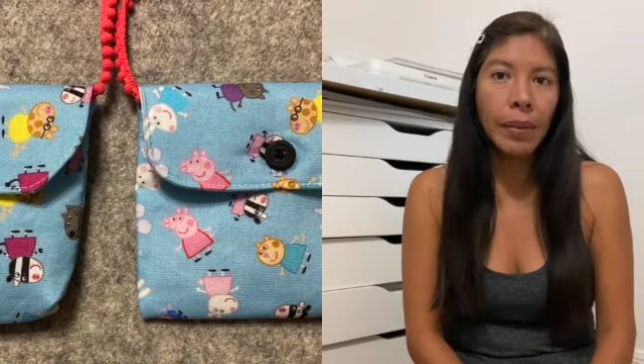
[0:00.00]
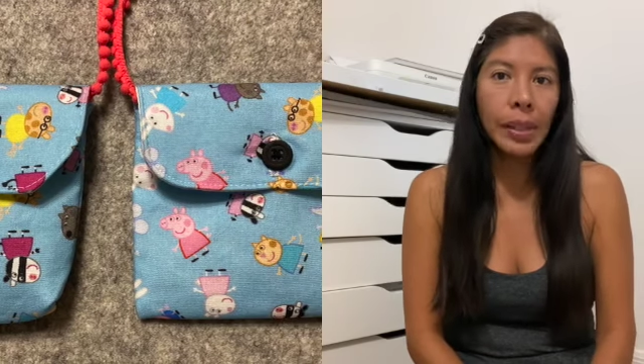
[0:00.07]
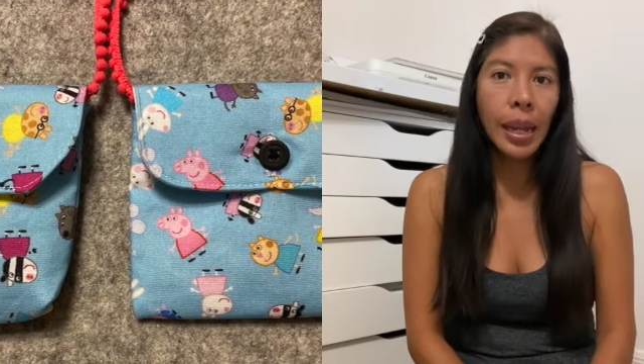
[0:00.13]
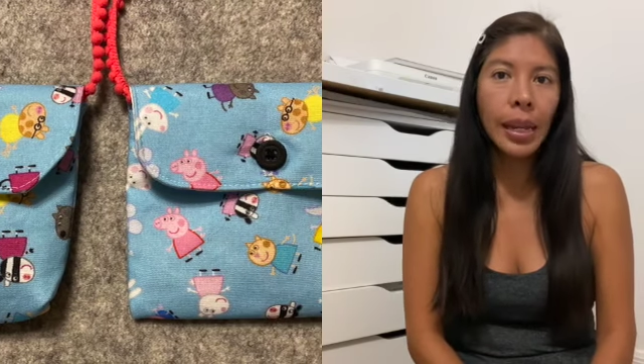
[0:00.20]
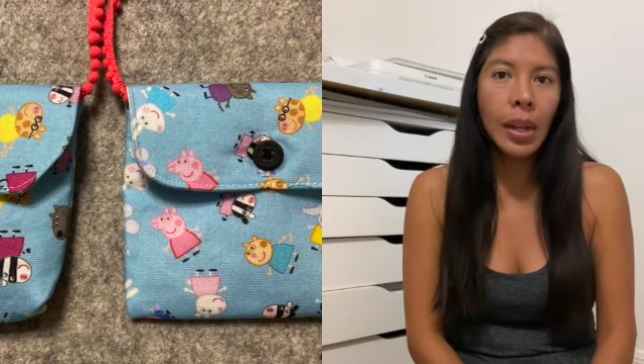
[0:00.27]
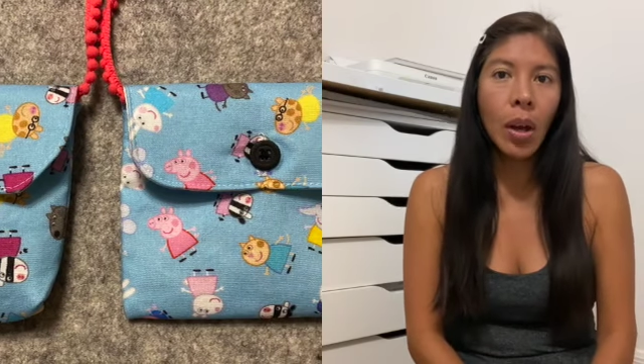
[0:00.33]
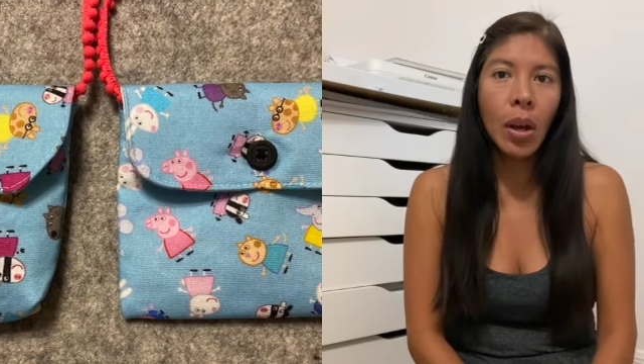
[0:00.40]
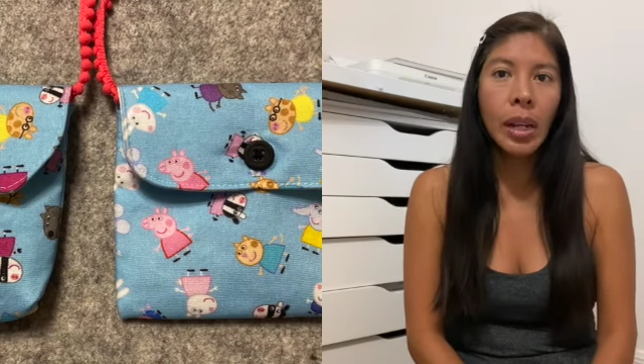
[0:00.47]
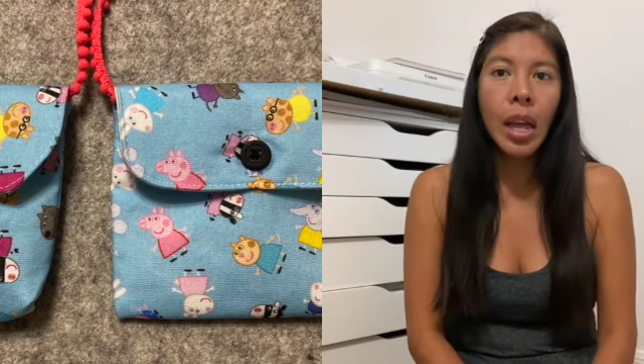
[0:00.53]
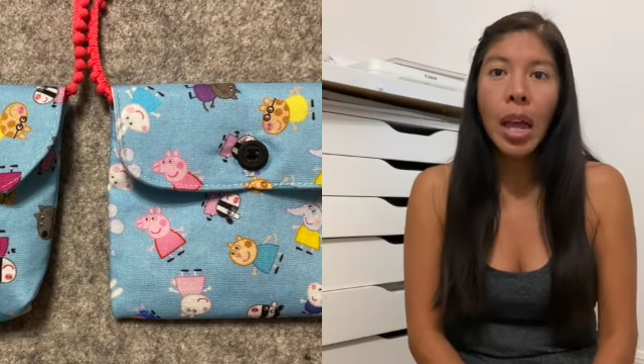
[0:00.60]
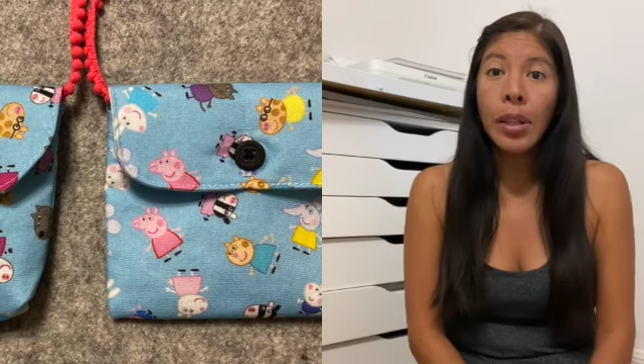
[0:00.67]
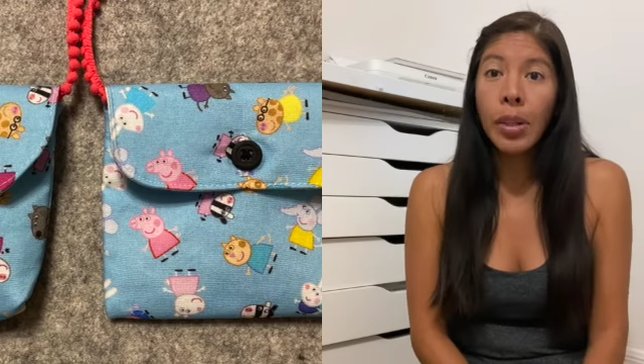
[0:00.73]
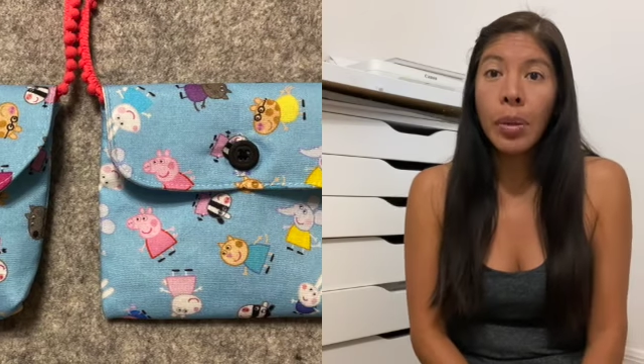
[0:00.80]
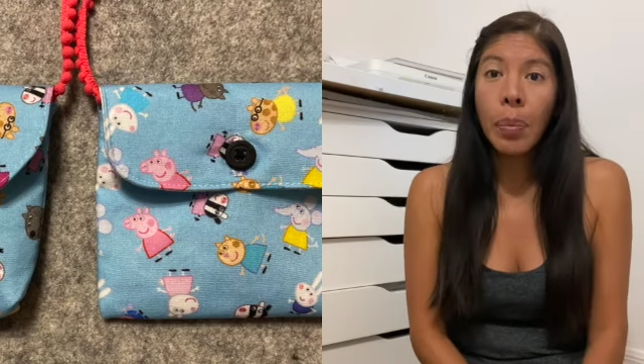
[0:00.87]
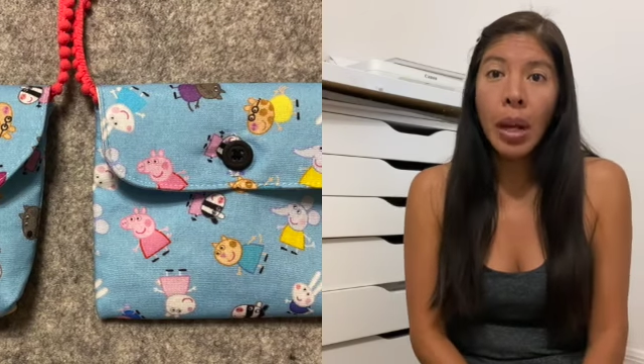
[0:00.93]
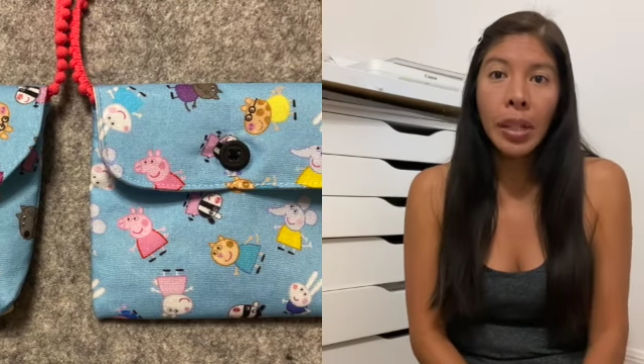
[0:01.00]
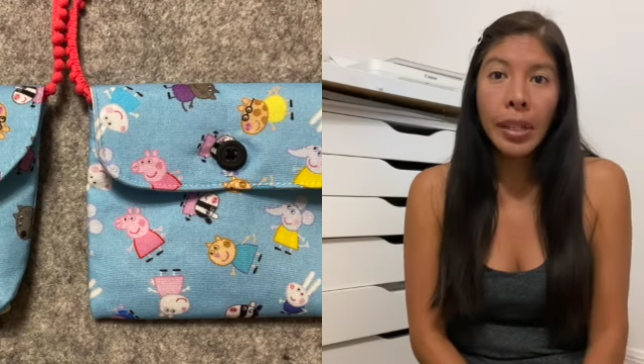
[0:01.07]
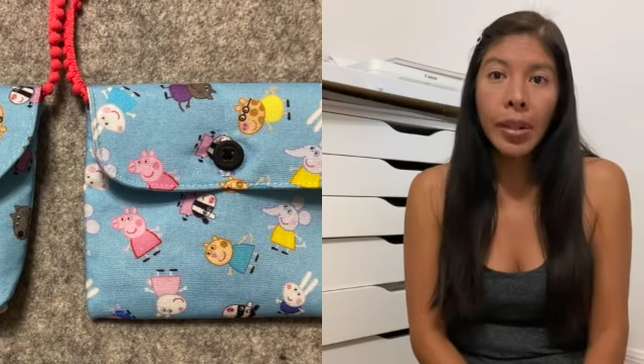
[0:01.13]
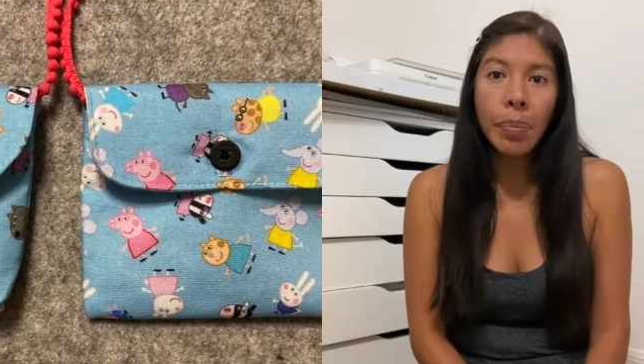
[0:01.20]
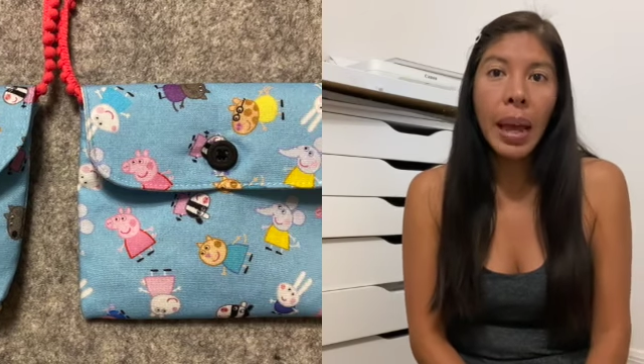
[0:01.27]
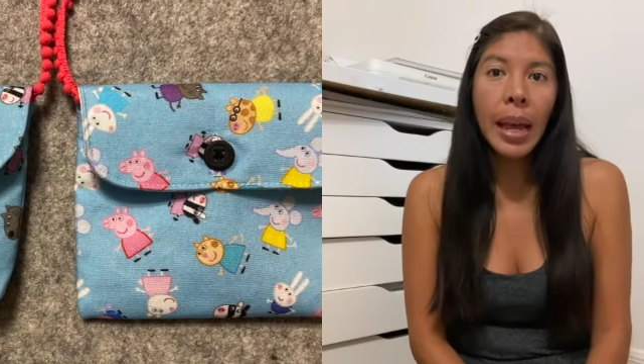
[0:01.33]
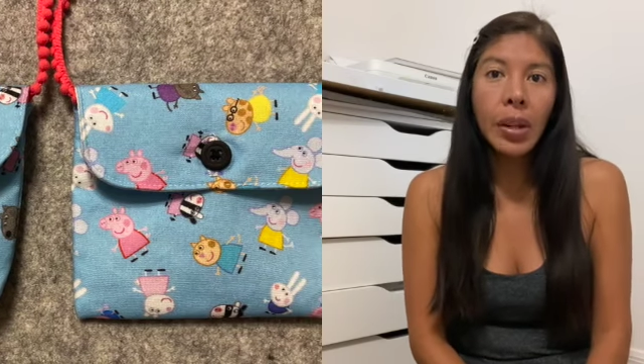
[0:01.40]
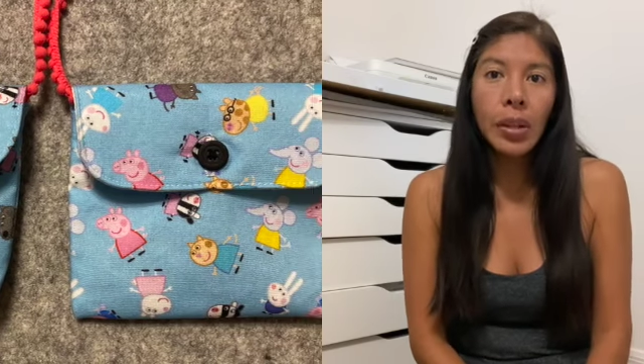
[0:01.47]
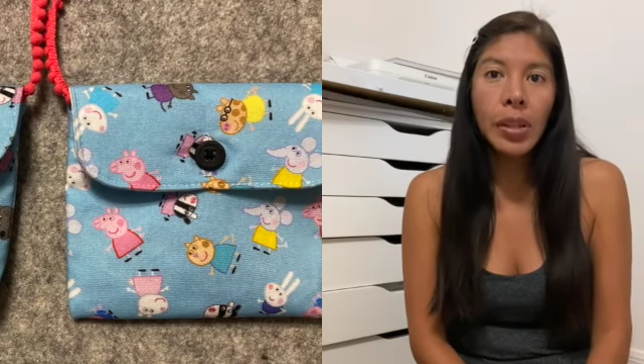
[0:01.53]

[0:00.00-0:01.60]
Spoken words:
They love them. I have